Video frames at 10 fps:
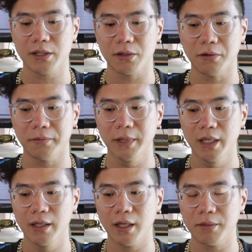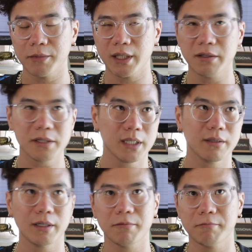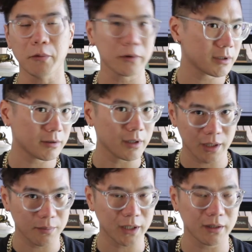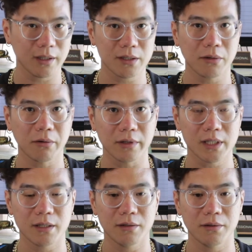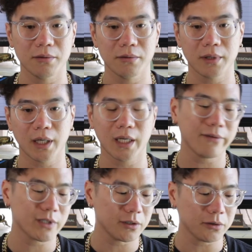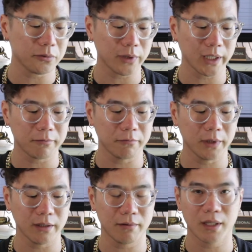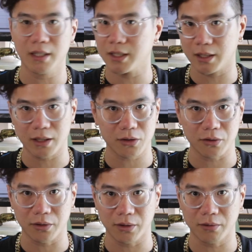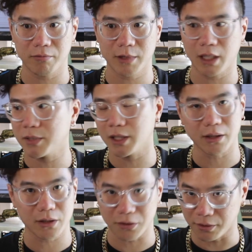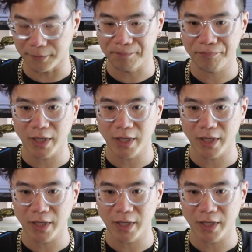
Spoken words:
So to understand like what we're talking about in this course, you kind of have to know like what a key signature, time signature,